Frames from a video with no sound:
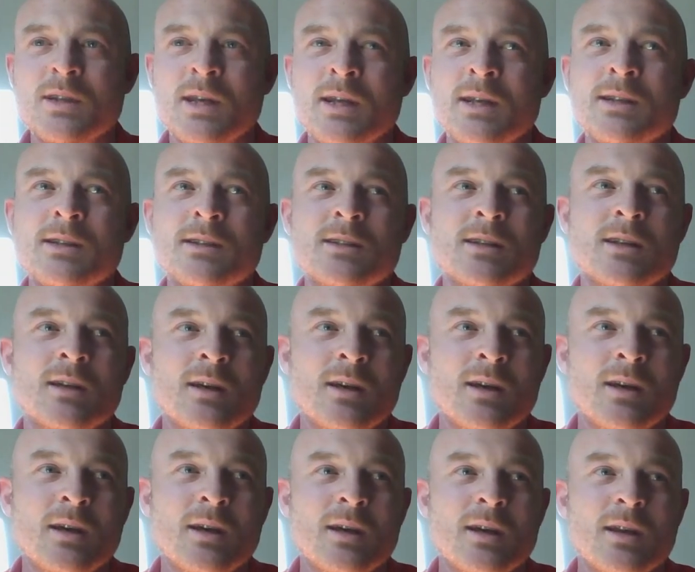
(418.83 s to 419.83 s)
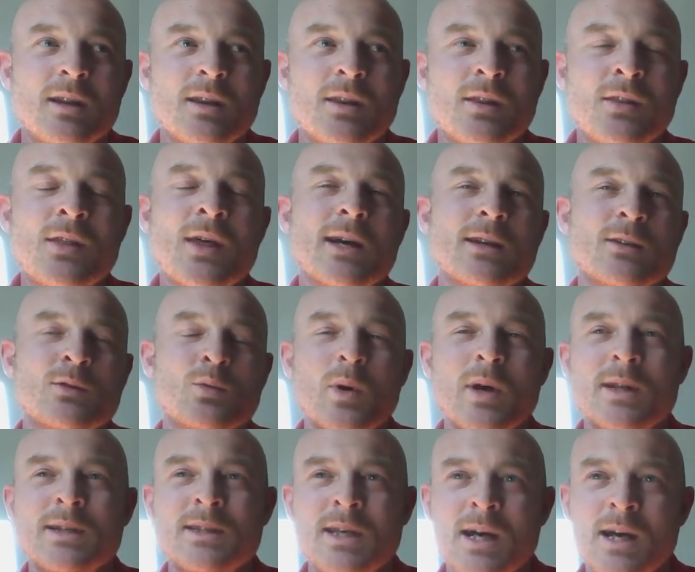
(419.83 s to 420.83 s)
And that's
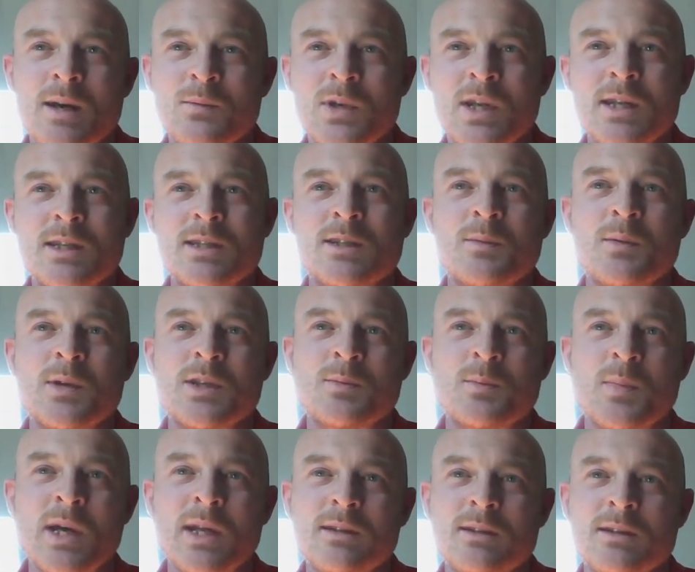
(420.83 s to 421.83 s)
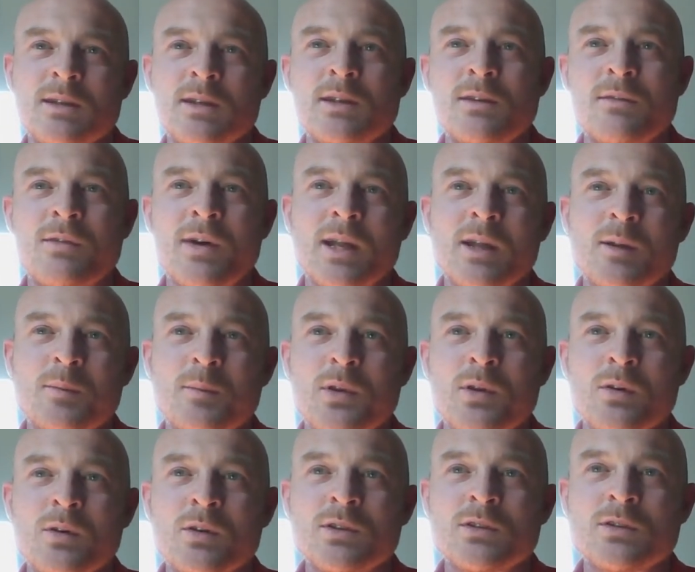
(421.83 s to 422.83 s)
where time needs to be spent to develop
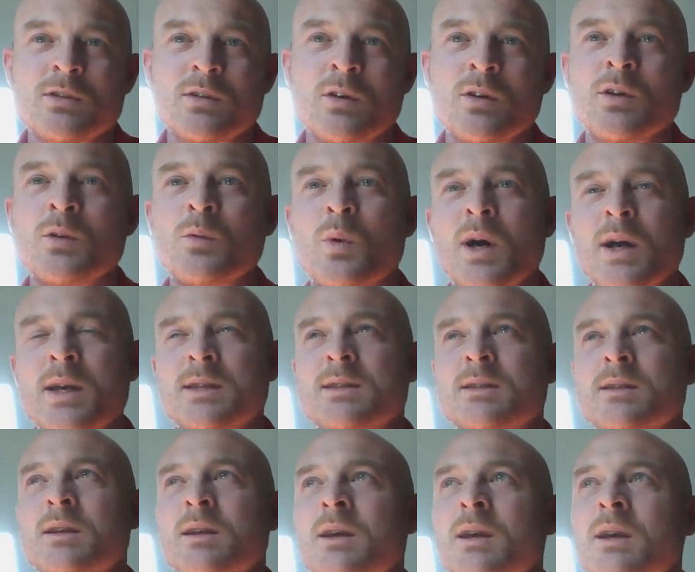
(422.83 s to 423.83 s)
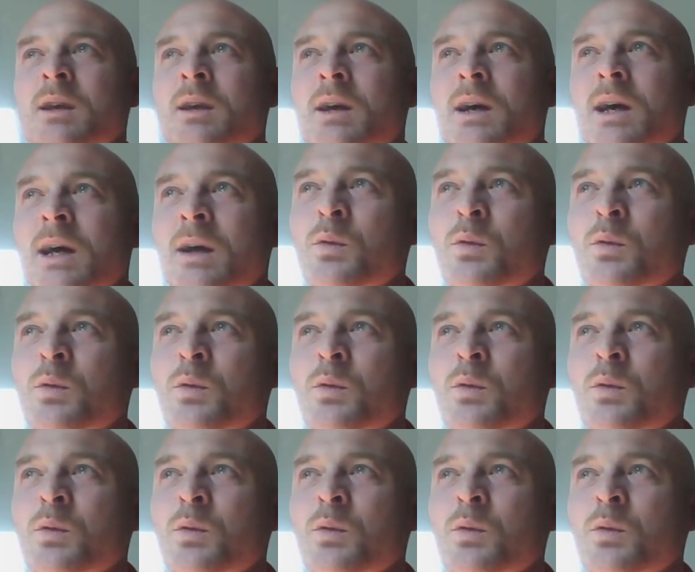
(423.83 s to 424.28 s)
those. Otherwise, I